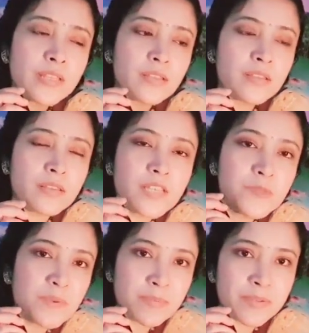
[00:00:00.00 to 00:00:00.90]
these
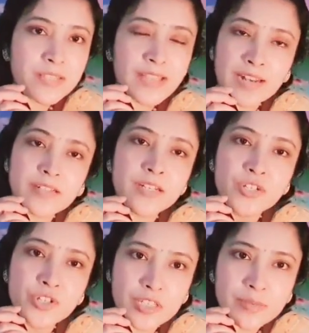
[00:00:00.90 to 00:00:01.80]
people, Saturn in
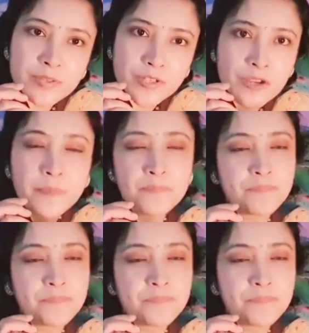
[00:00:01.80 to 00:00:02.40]
Shatabhisha